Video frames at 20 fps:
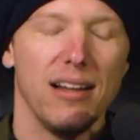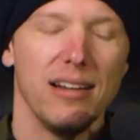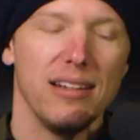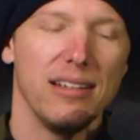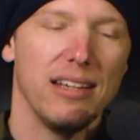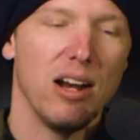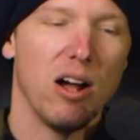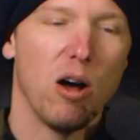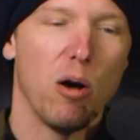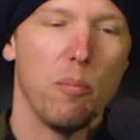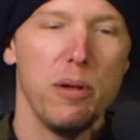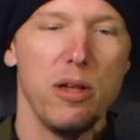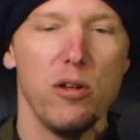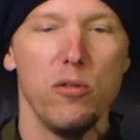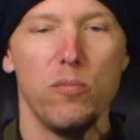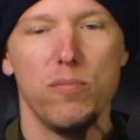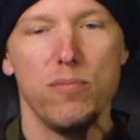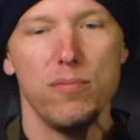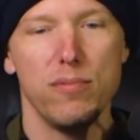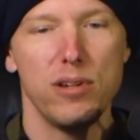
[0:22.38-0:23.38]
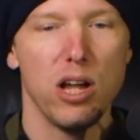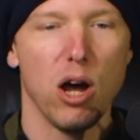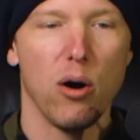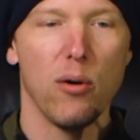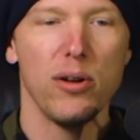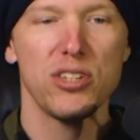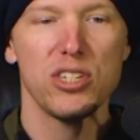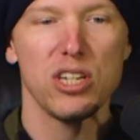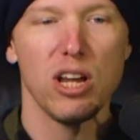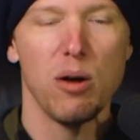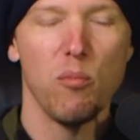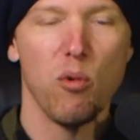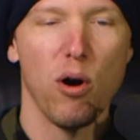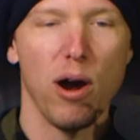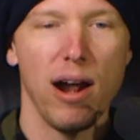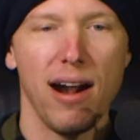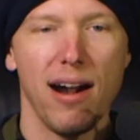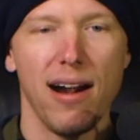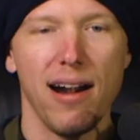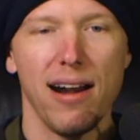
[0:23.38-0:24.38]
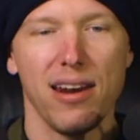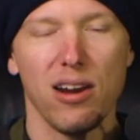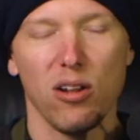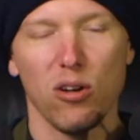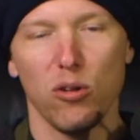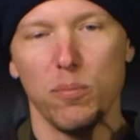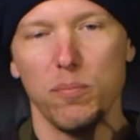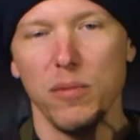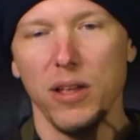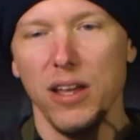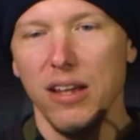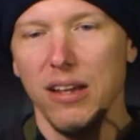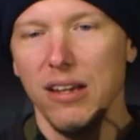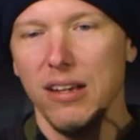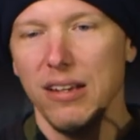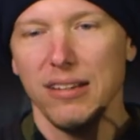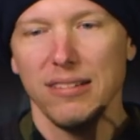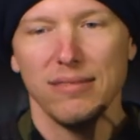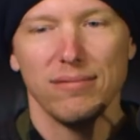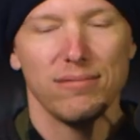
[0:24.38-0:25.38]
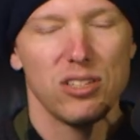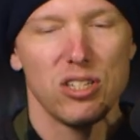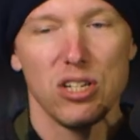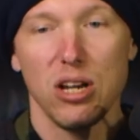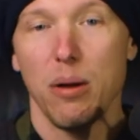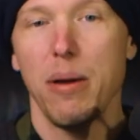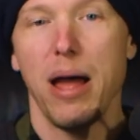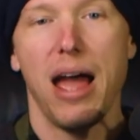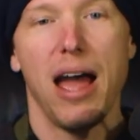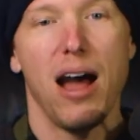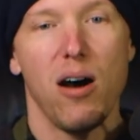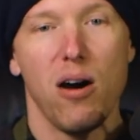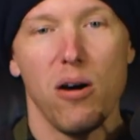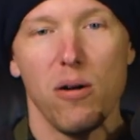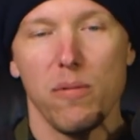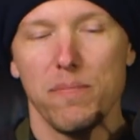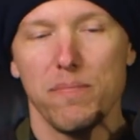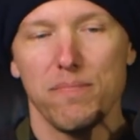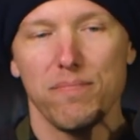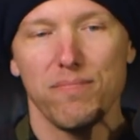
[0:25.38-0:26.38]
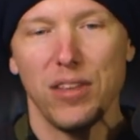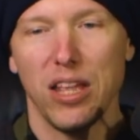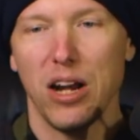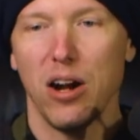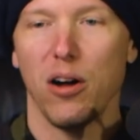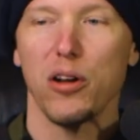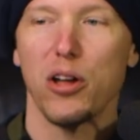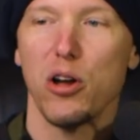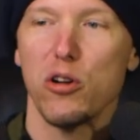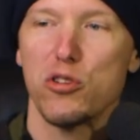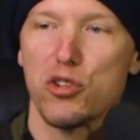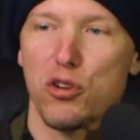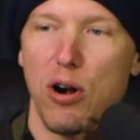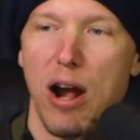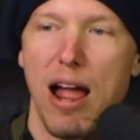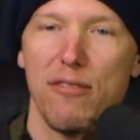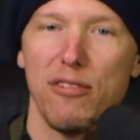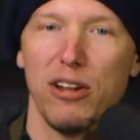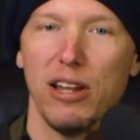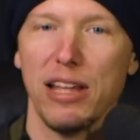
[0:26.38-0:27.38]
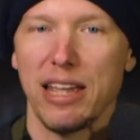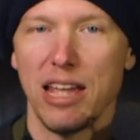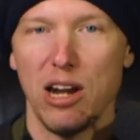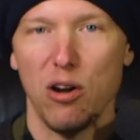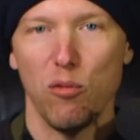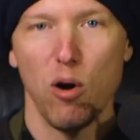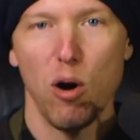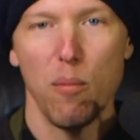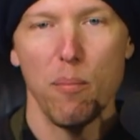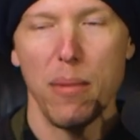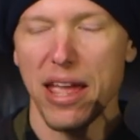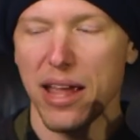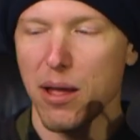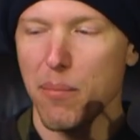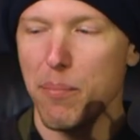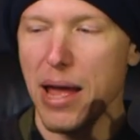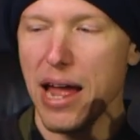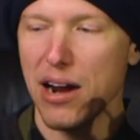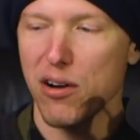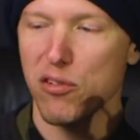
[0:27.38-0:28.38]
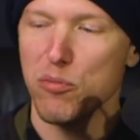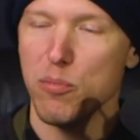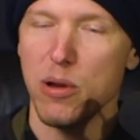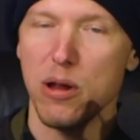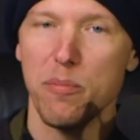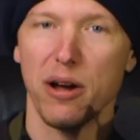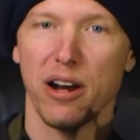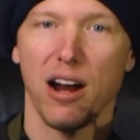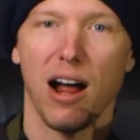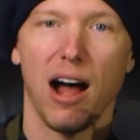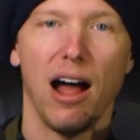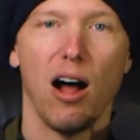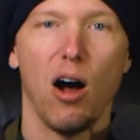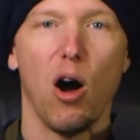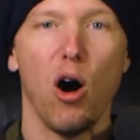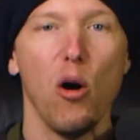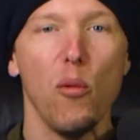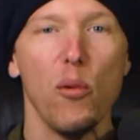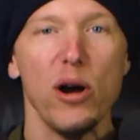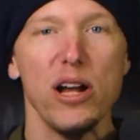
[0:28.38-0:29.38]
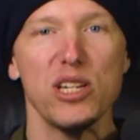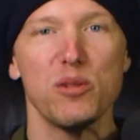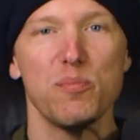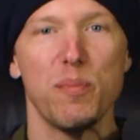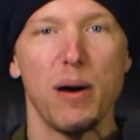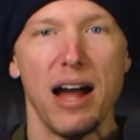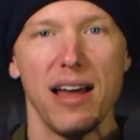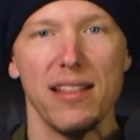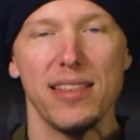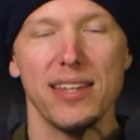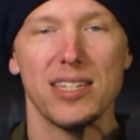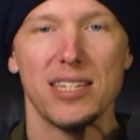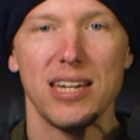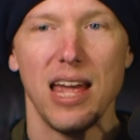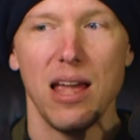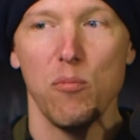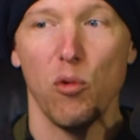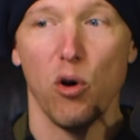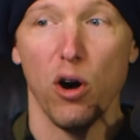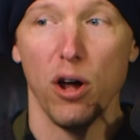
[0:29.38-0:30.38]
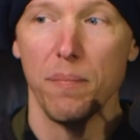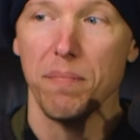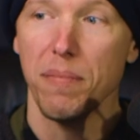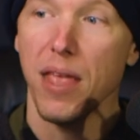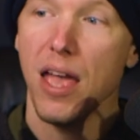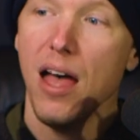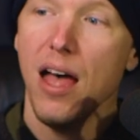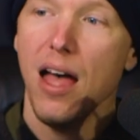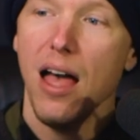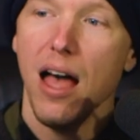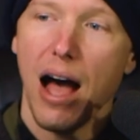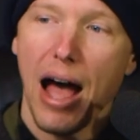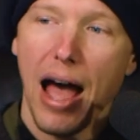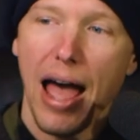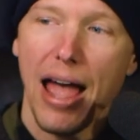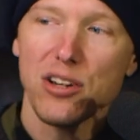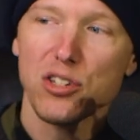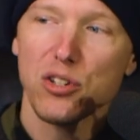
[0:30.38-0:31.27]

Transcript: I'll be going somewhere and it'll somehow, I'll go traveling and it won't make it back with me, but I always buy the same one. I